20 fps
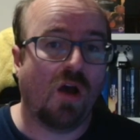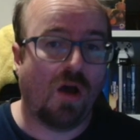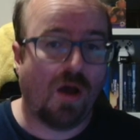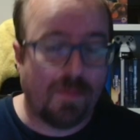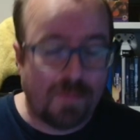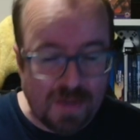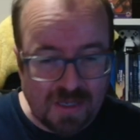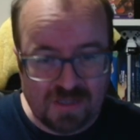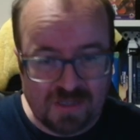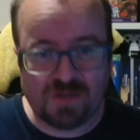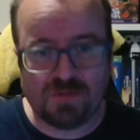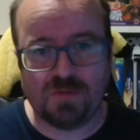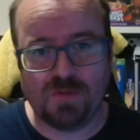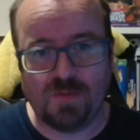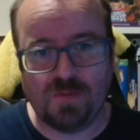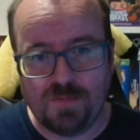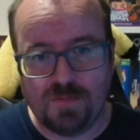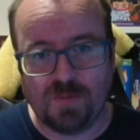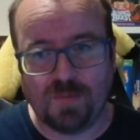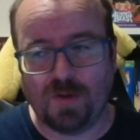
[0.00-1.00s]
I picked up the
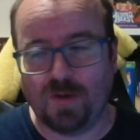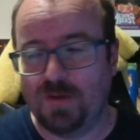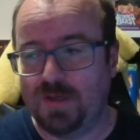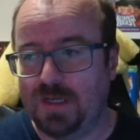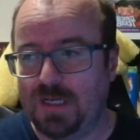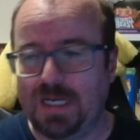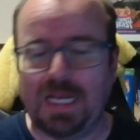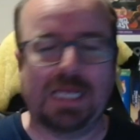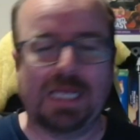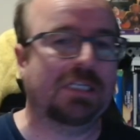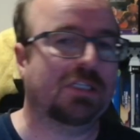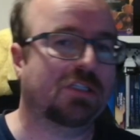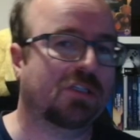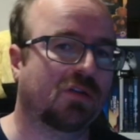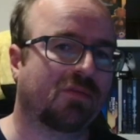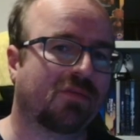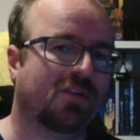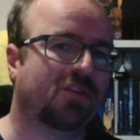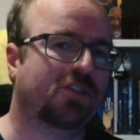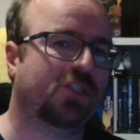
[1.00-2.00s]
one with the broken case, and I
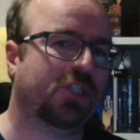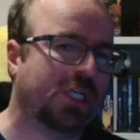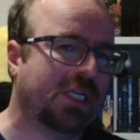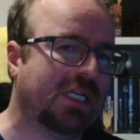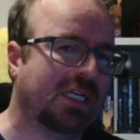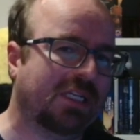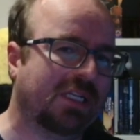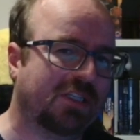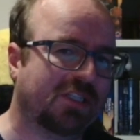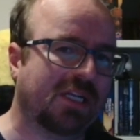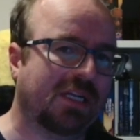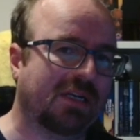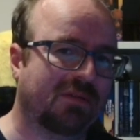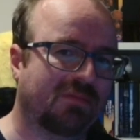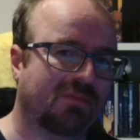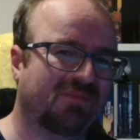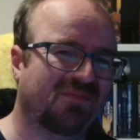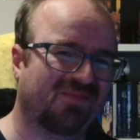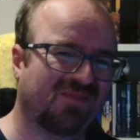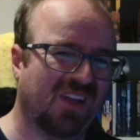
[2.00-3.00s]
very cheekily said,
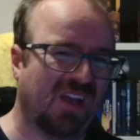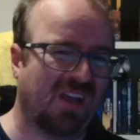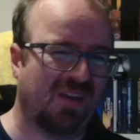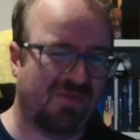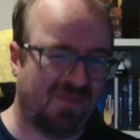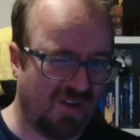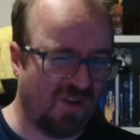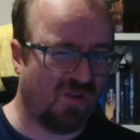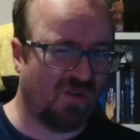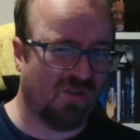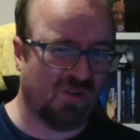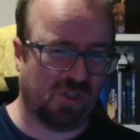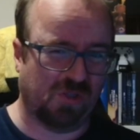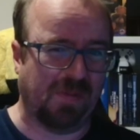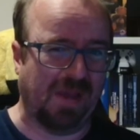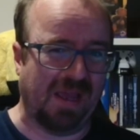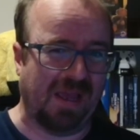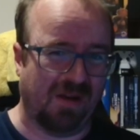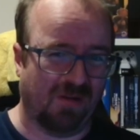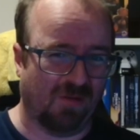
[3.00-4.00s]
have you got a
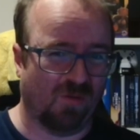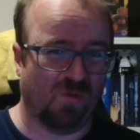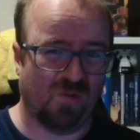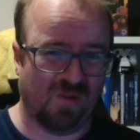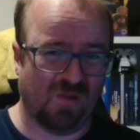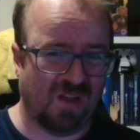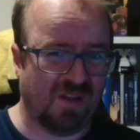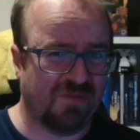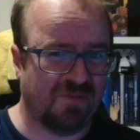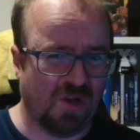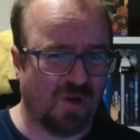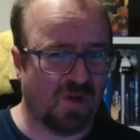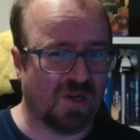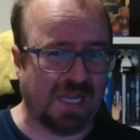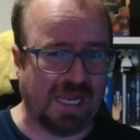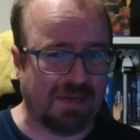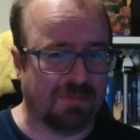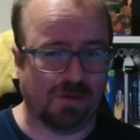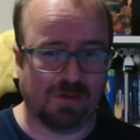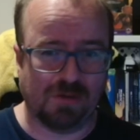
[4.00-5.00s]
spare, or have you got a
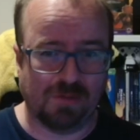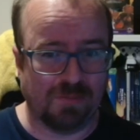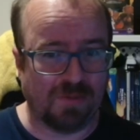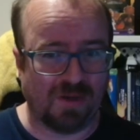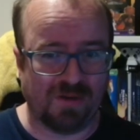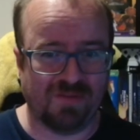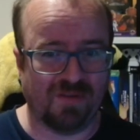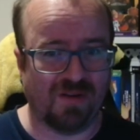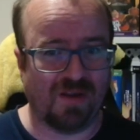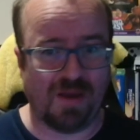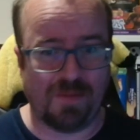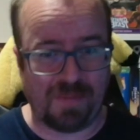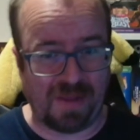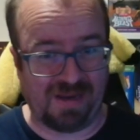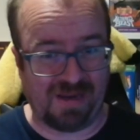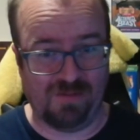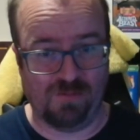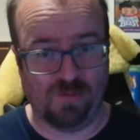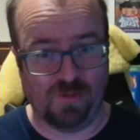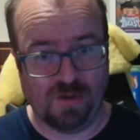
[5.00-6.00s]
game I can buy for like
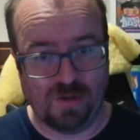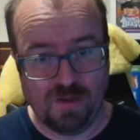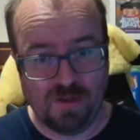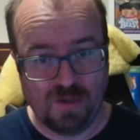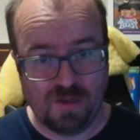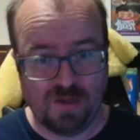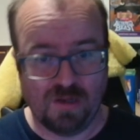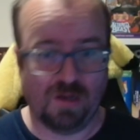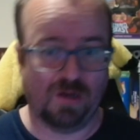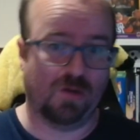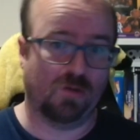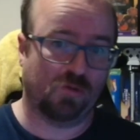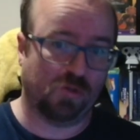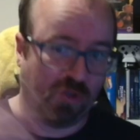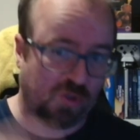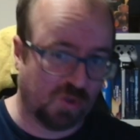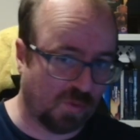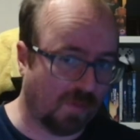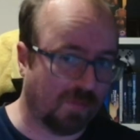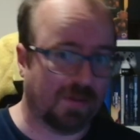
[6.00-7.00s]
£1? And I'll
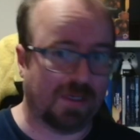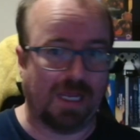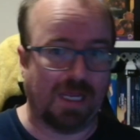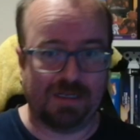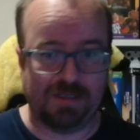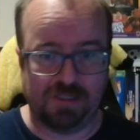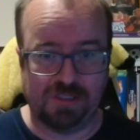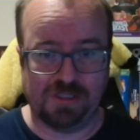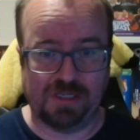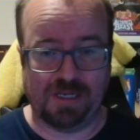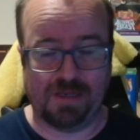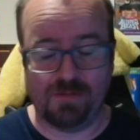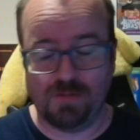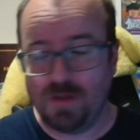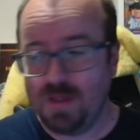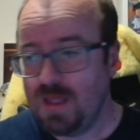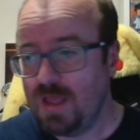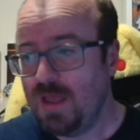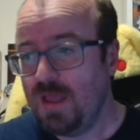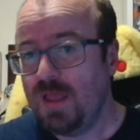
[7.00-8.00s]
just swap the cases out.
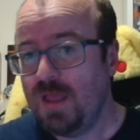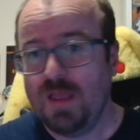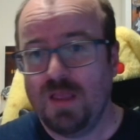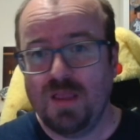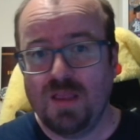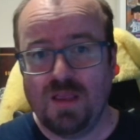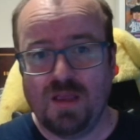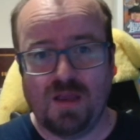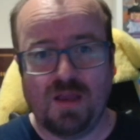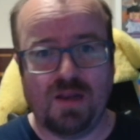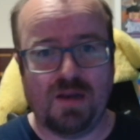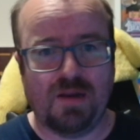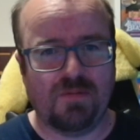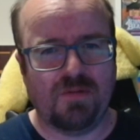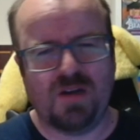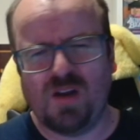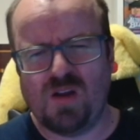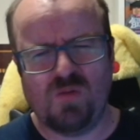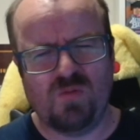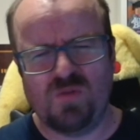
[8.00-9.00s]
And they
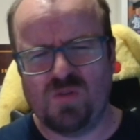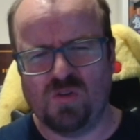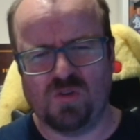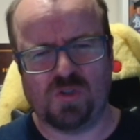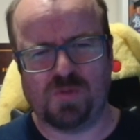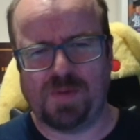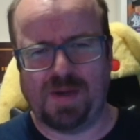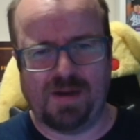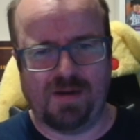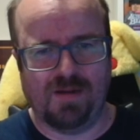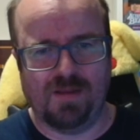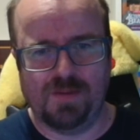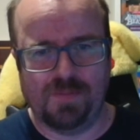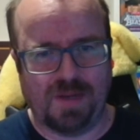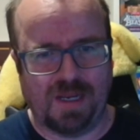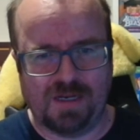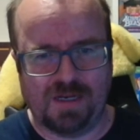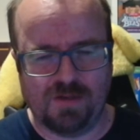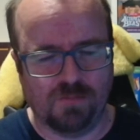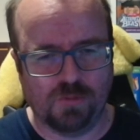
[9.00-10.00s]
went, oh, we've got a spare out the
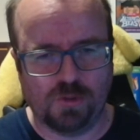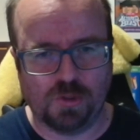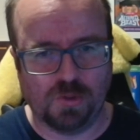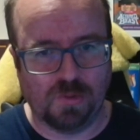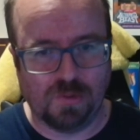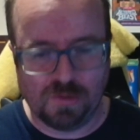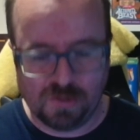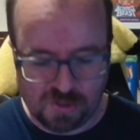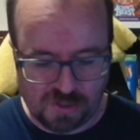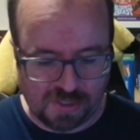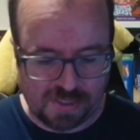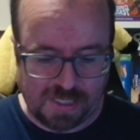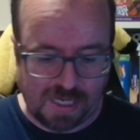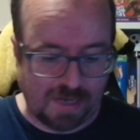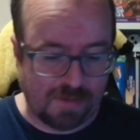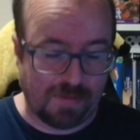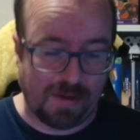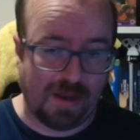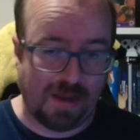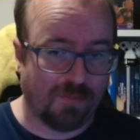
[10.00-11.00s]
back, I'm sure. So it
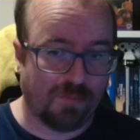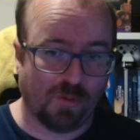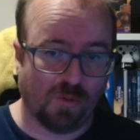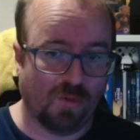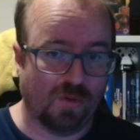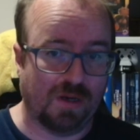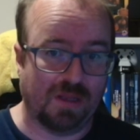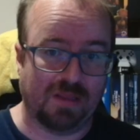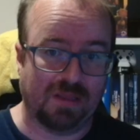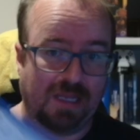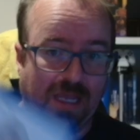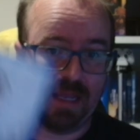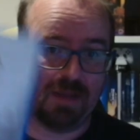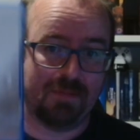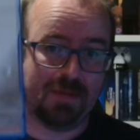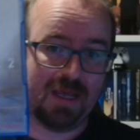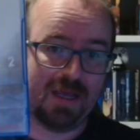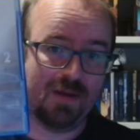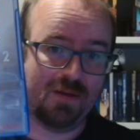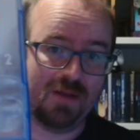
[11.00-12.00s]
came out, brought another game
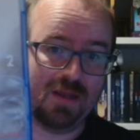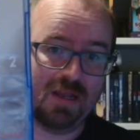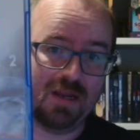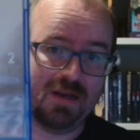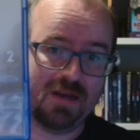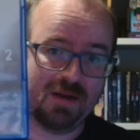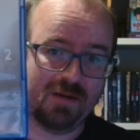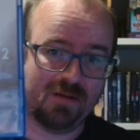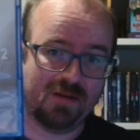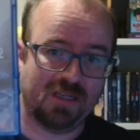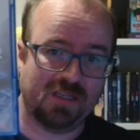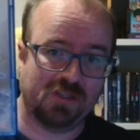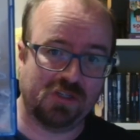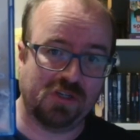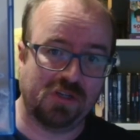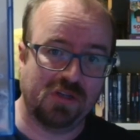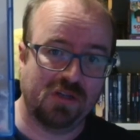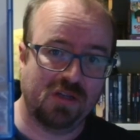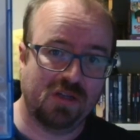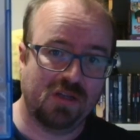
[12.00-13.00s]
out, and there it is.